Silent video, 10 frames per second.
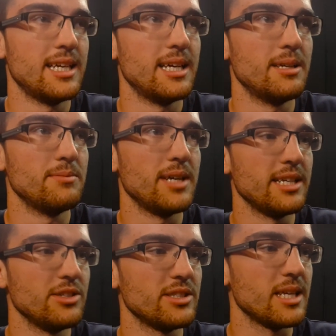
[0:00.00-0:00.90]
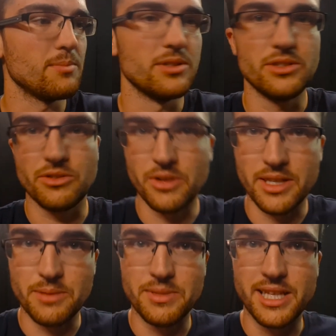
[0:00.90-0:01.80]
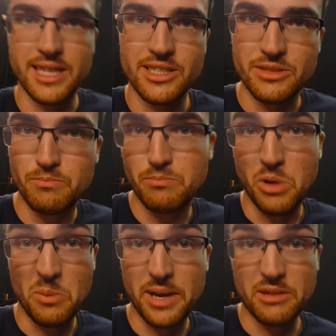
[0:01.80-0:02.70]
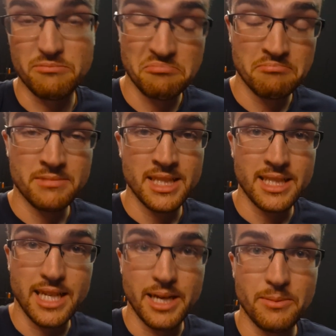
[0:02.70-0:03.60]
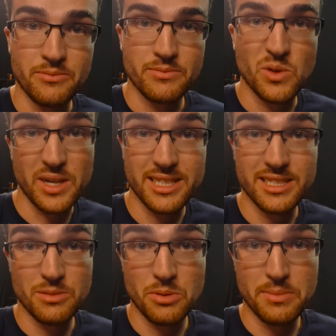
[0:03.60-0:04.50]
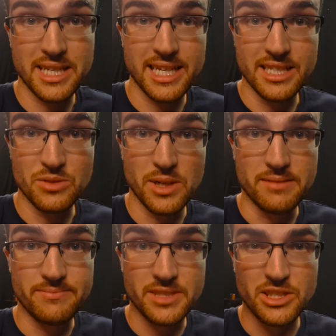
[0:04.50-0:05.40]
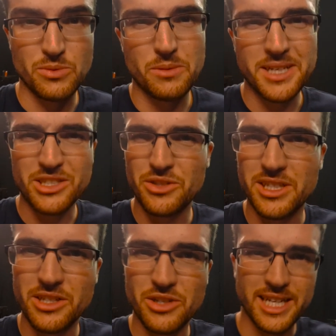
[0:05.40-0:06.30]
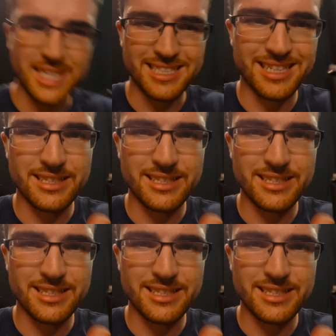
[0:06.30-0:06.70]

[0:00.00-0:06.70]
and you just keep unscrewing them and then they just pop out. Quite easy to put back in as well. You just want to make sure that you're not getting